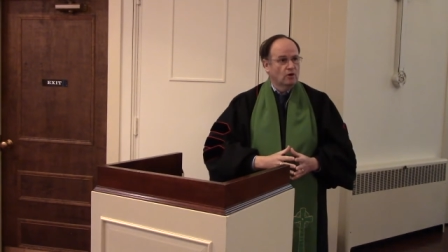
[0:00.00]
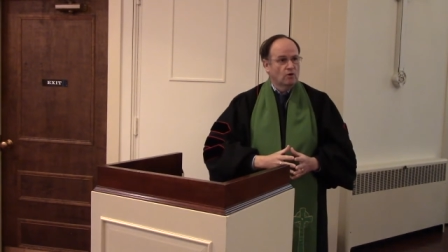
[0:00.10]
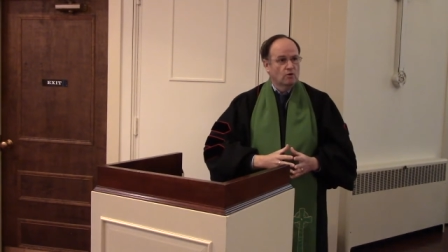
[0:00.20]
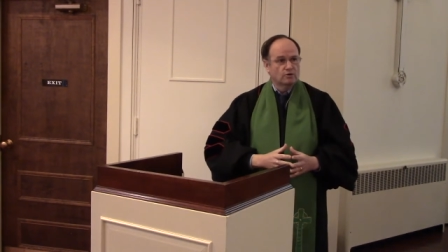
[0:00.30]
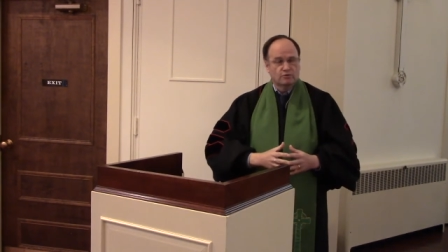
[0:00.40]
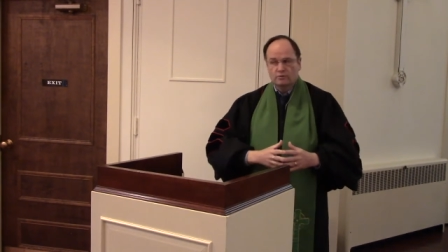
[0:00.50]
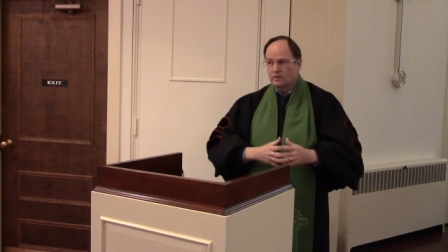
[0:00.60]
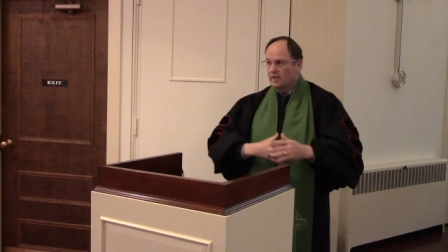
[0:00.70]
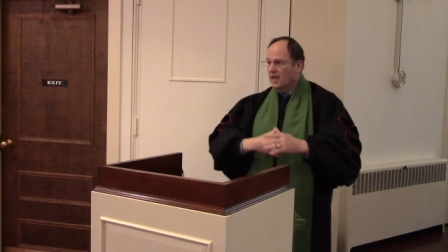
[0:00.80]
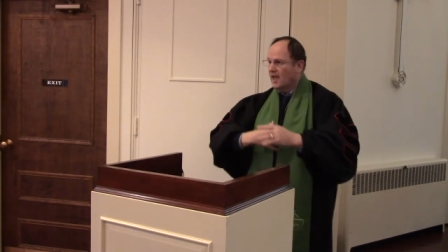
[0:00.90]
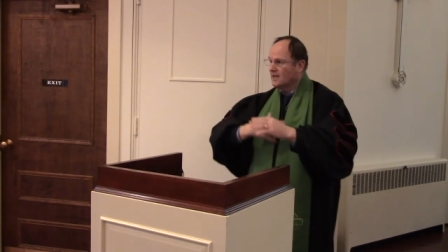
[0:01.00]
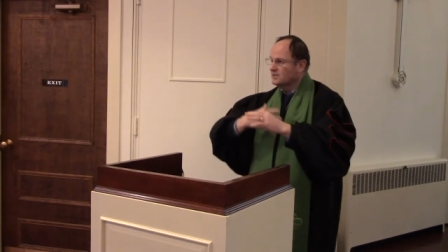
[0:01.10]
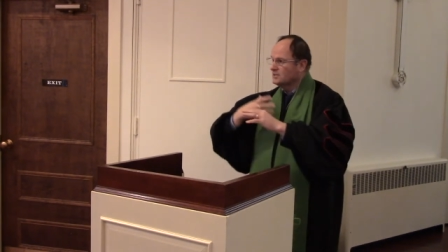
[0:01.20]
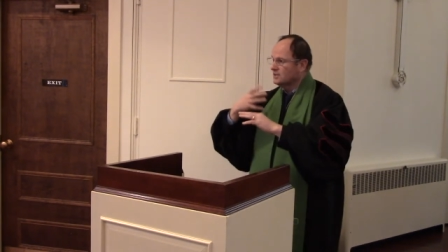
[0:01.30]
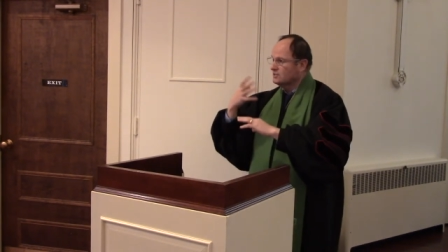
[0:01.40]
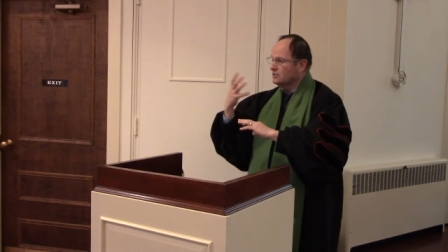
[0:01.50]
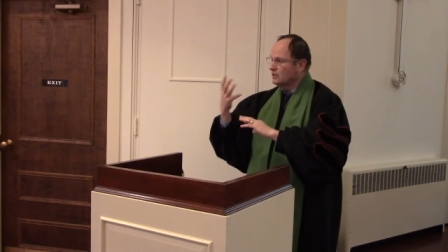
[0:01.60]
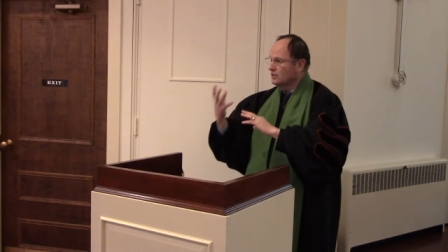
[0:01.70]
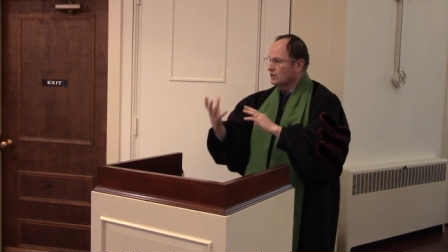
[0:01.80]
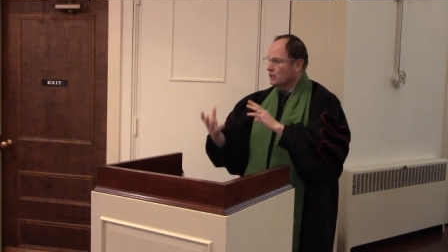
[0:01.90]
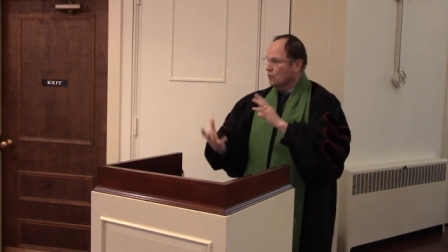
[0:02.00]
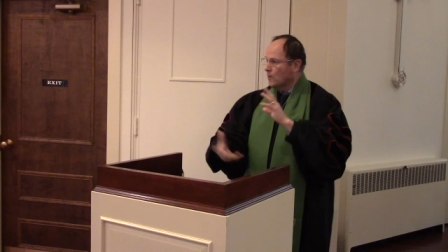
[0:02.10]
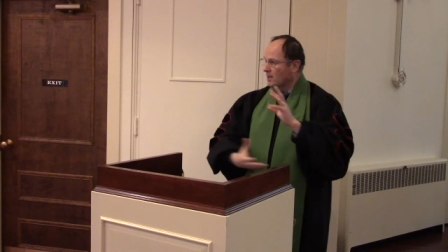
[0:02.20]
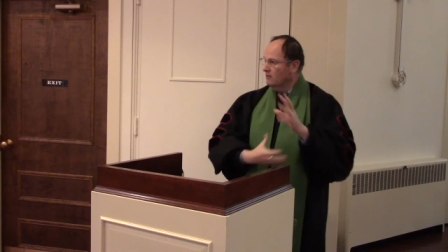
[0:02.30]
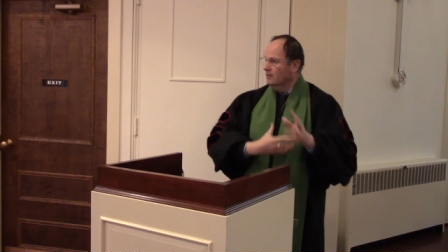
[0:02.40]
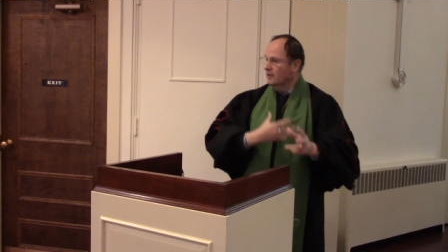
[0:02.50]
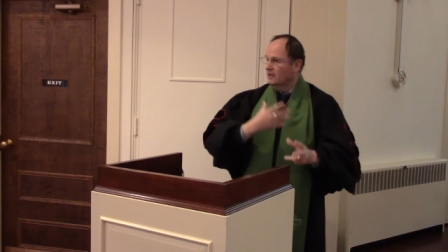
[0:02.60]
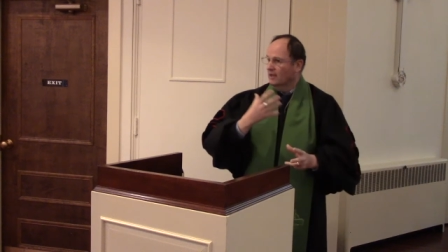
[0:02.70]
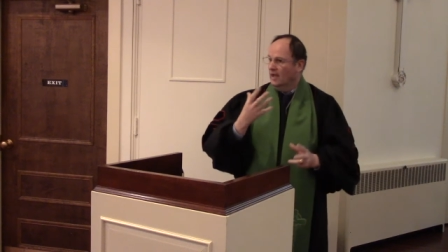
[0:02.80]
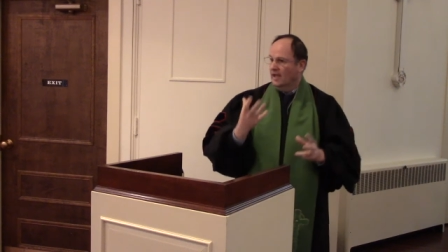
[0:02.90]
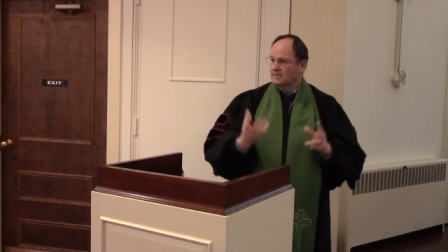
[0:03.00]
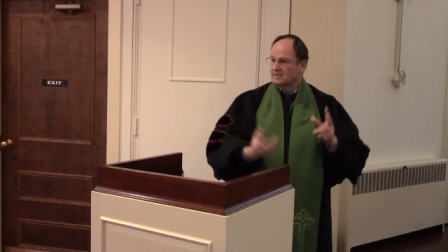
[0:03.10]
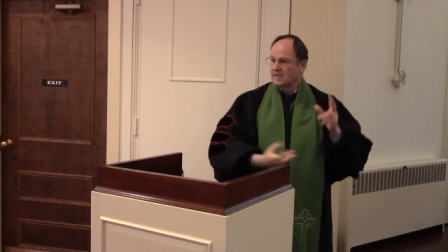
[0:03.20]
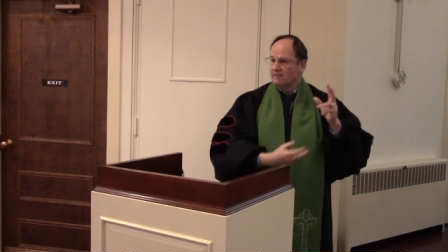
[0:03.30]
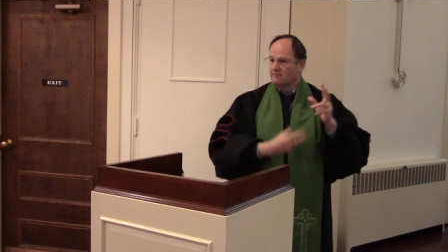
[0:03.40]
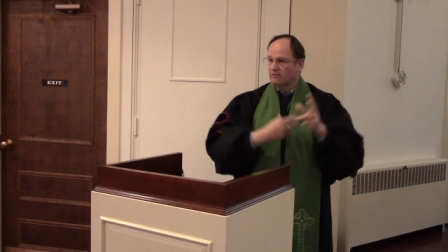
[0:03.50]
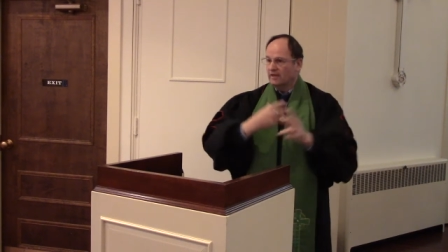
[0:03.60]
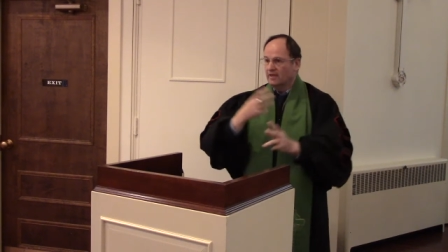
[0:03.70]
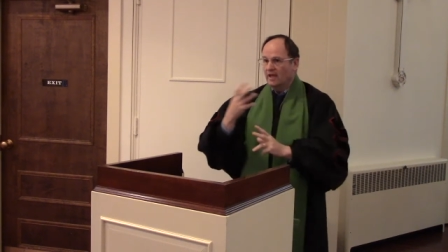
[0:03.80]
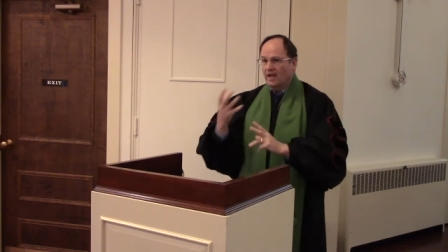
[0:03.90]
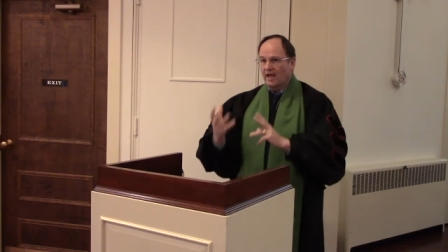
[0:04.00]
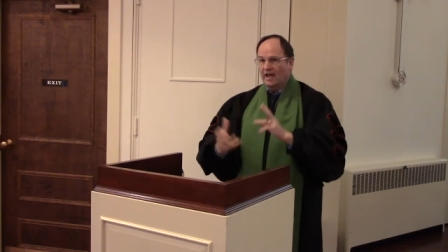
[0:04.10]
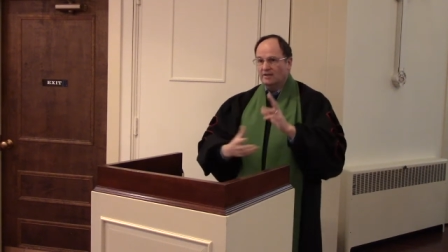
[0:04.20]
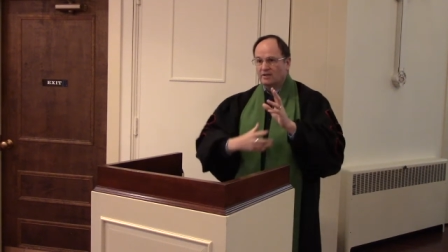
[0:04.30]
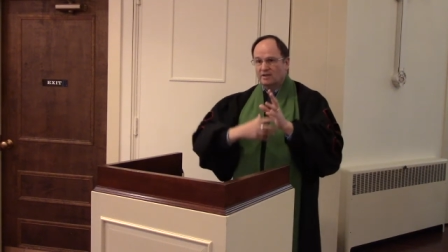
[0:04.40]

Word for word: Or do they exit quickly and safely and